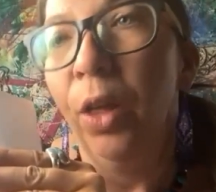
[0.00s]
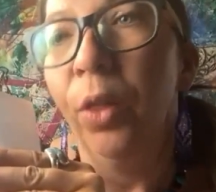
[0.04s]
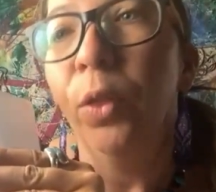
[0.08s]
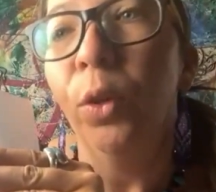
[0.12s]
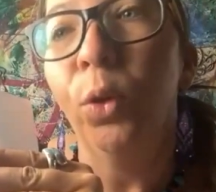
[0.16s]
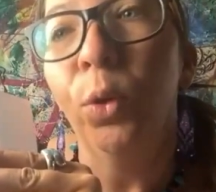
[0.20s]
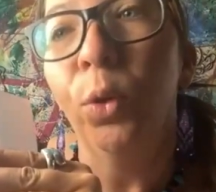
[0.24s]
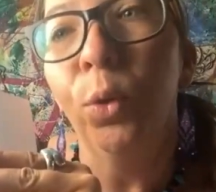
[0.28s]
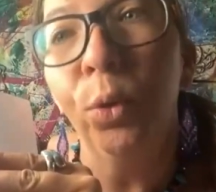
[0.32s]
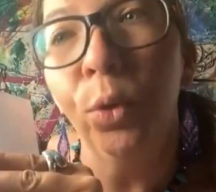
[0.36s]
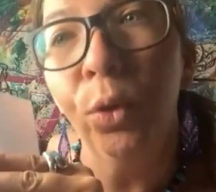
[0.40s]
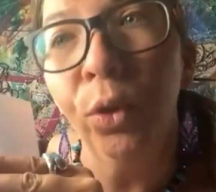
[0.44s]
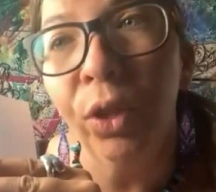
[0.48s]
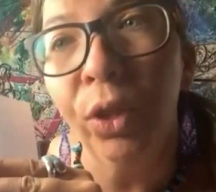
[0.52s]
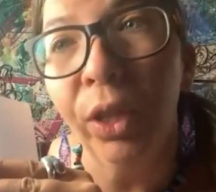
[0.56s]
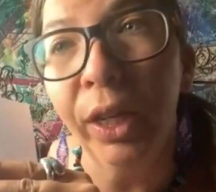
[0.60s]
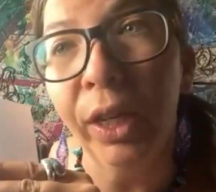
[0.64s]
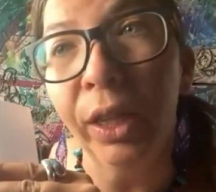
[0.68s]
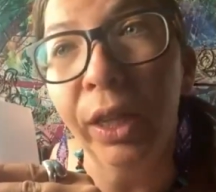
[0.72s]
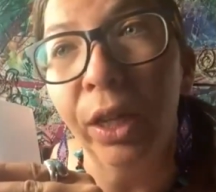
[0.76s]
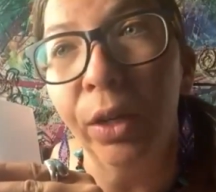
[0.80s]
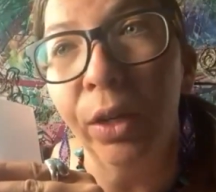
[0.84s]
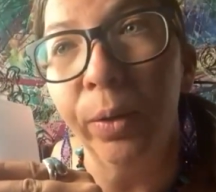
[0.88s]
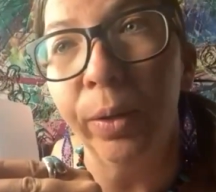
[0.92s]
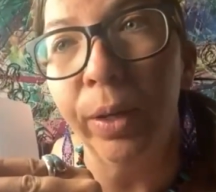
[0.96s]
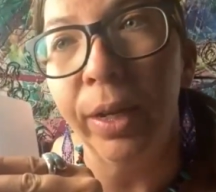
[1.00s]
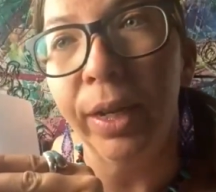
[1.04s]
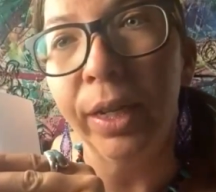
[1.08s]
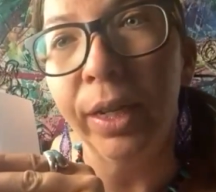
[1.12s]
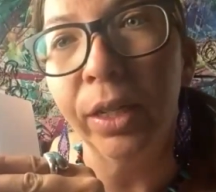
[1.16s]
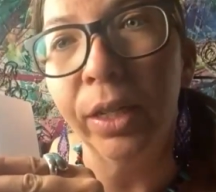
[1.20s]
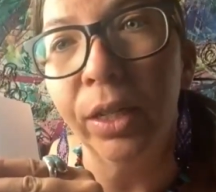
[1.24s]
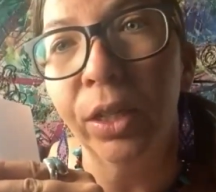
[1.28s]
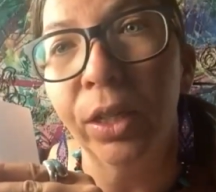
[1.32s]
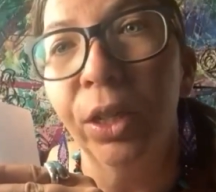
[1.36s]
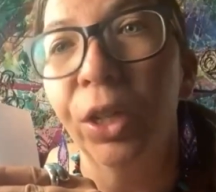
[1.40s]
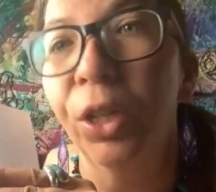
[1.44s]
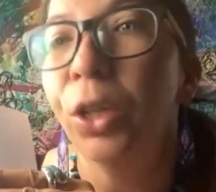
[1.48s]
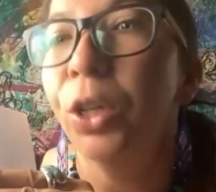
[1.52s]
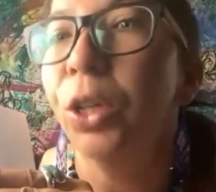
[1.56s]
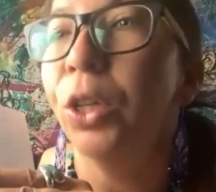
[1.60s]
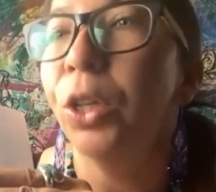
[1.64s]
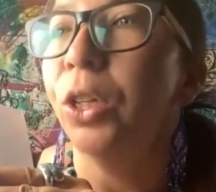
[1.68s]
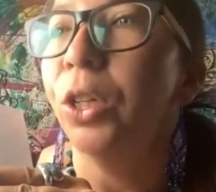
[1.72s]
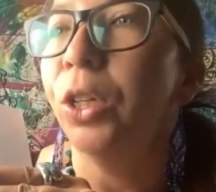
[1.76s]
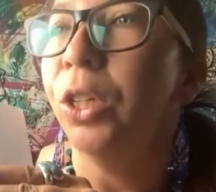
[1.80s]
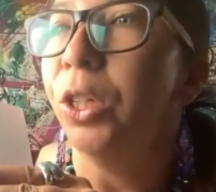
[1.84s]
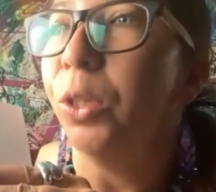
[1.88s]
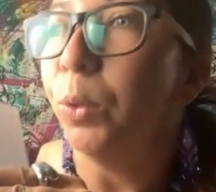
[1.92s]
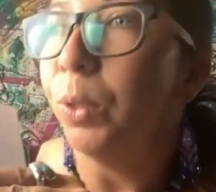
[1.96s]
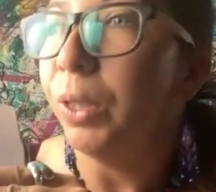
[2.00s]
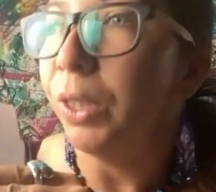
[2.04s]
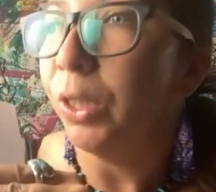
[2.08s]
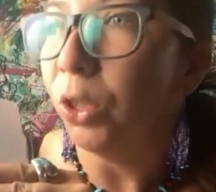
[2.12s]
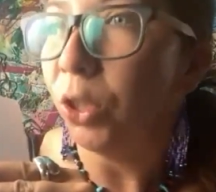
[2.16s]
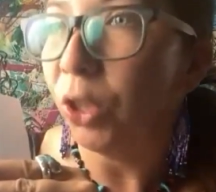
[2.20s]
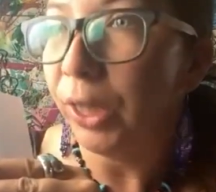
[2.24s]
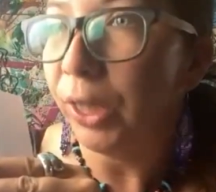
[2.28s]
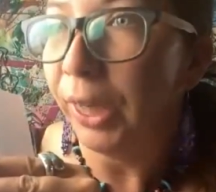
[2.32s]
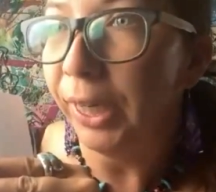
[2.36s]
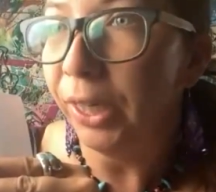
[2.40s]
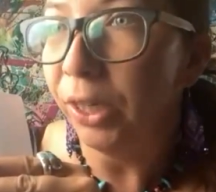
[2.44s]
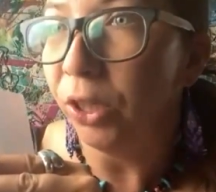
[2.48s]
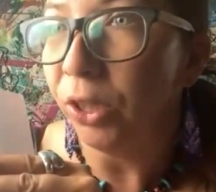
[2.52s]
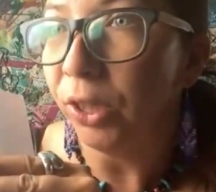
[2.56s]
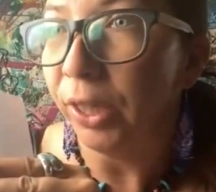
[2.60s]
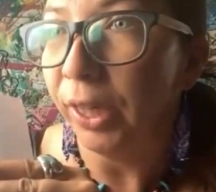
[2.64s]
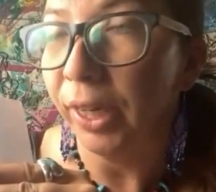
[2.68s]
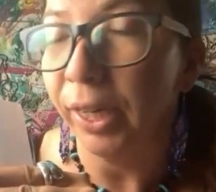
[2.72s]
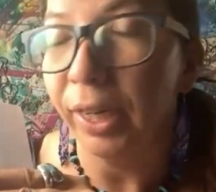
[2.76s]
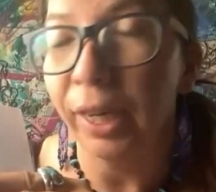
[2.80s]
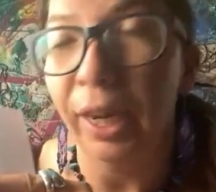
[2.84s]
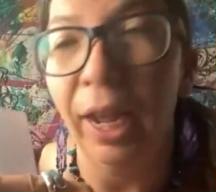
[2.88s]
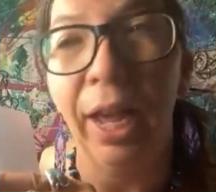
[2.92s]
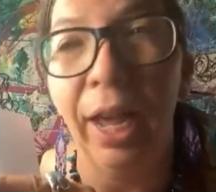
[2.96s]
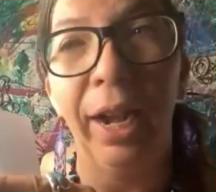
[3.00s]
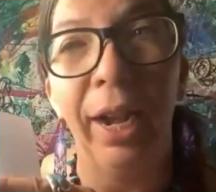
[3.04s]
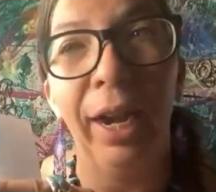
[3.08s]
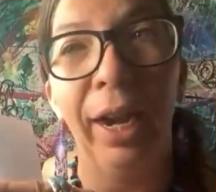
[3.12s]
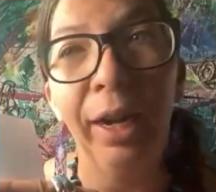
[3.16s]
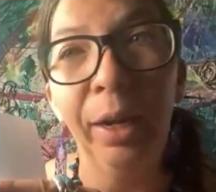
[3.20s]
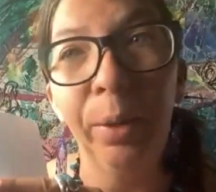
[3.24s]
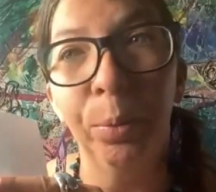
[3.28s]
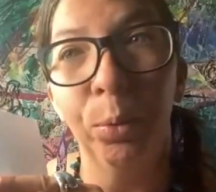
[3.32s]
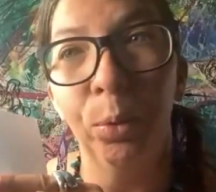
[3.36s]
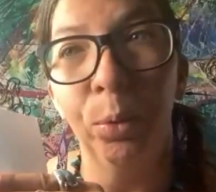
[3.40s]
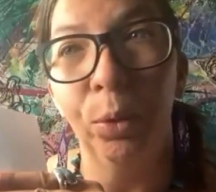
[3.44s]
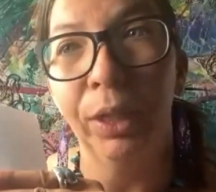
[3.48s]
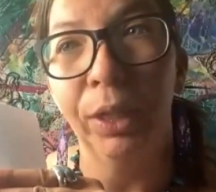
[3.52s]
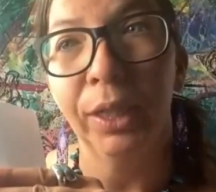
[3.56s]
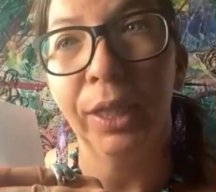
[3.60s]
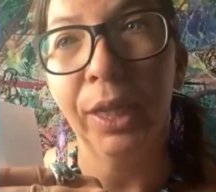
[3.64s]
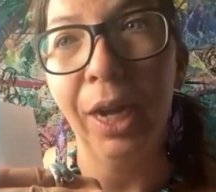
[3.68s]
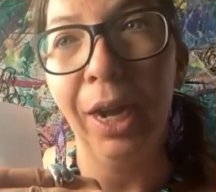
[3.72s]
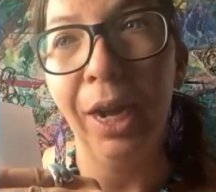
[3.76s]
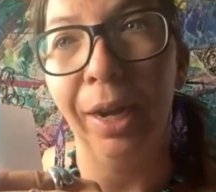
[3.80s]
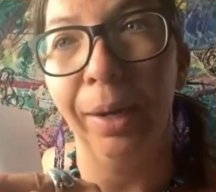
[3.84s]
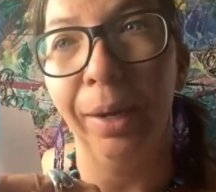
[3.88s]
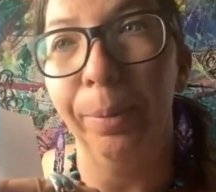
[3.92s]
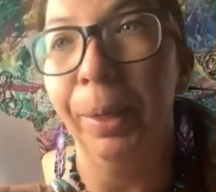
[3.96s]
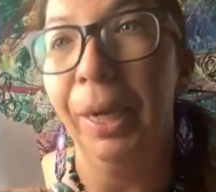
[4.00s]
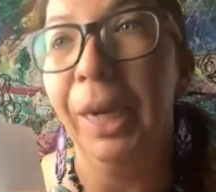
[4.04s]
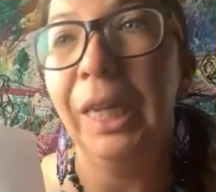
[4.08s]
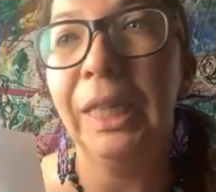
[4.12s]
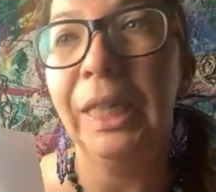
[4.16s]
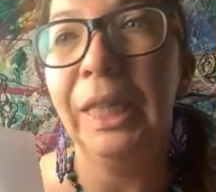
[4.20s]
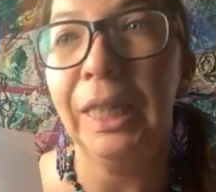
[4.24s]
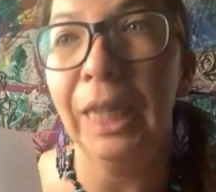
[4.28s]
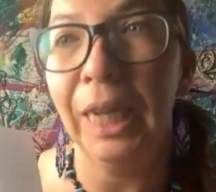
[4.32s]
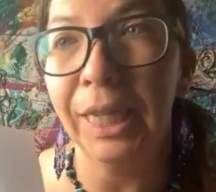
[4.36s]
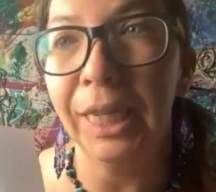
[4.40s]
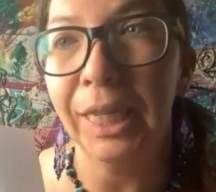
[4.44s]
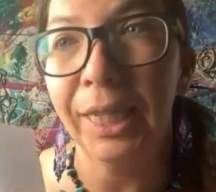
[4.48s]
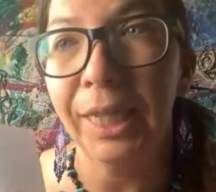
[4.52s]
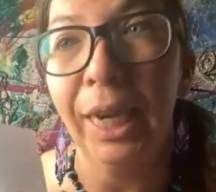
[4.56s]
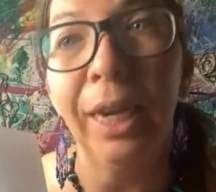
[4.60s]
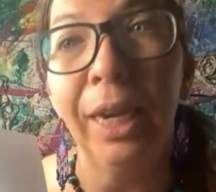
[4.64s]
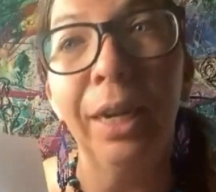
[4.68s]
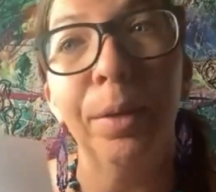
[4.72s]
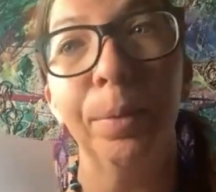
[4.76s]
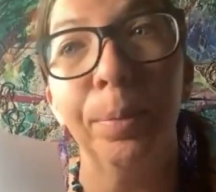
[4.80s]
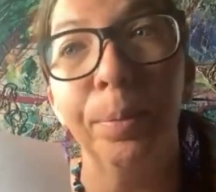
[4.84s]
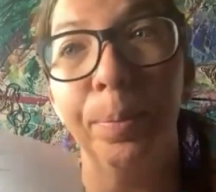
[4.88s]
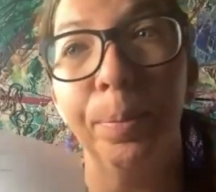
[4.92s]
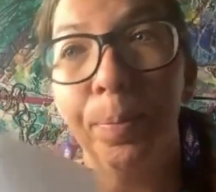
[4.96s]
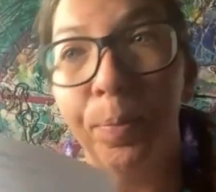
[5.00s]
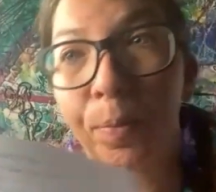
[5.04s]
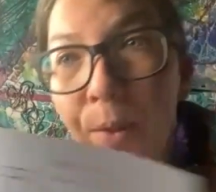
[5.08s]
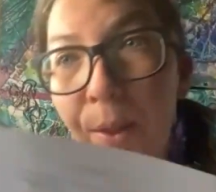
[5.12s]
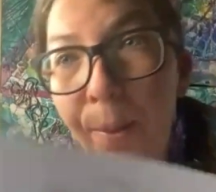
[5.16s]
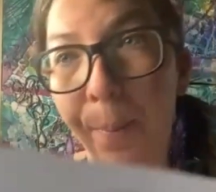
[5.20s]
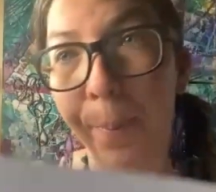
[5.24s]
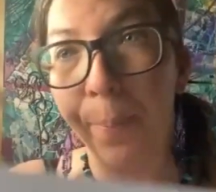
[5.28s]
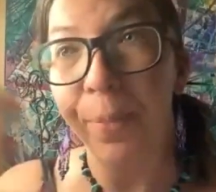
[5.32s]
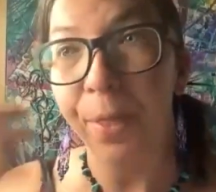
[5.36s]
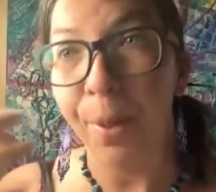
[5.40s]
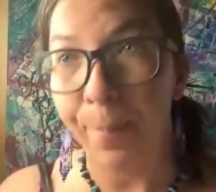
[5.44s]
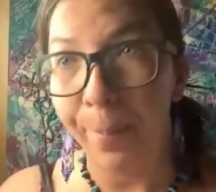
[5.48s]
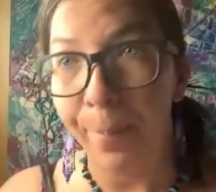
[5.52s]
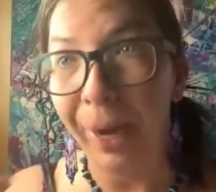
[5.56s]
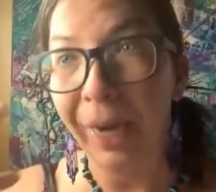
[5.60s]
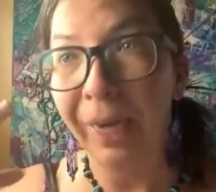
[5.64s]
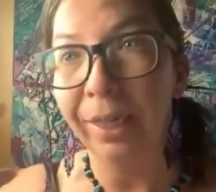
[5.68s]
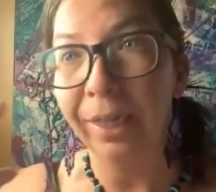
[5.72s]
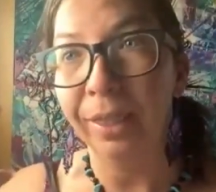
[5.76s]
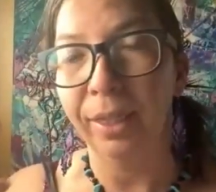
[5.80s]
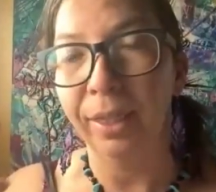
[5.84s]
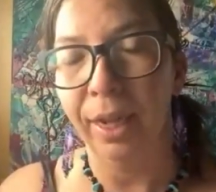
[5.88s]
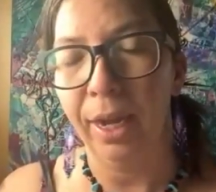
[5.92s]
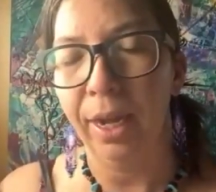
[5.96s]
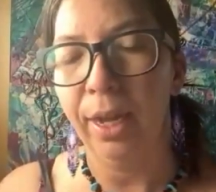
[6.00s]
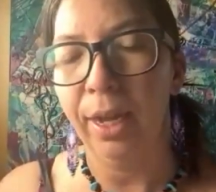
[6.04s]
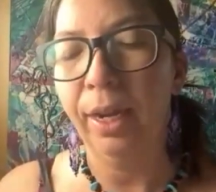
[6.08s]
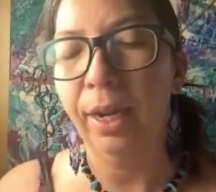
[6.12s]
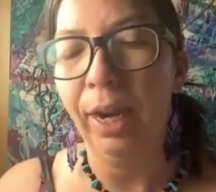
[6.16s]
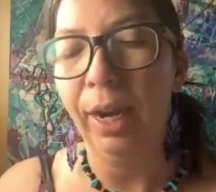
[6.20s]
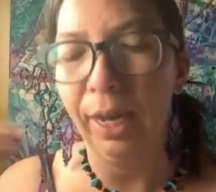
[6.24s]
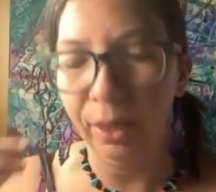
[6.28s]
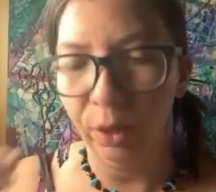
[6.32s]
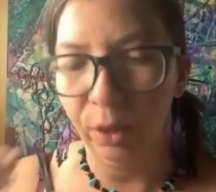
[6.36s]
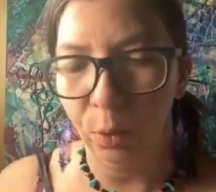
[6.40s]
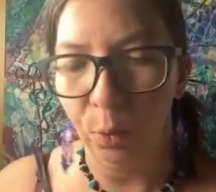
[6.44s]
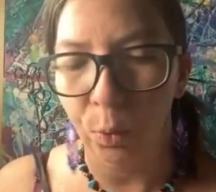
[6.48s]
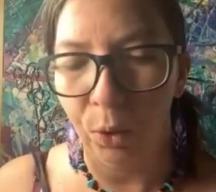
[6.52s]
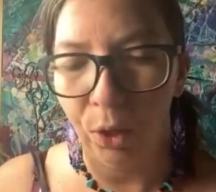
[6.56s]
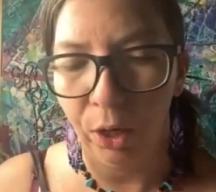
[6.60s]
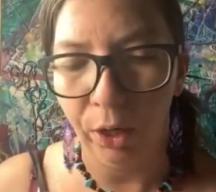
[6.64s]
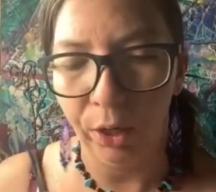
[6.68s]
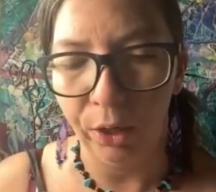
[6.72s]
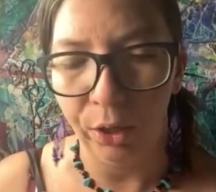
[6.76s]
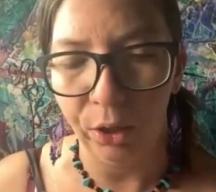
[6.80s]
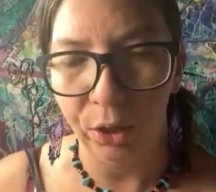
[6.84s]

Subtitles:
The cool thing though is you can change it at any point in time. It does take the mindset and the work.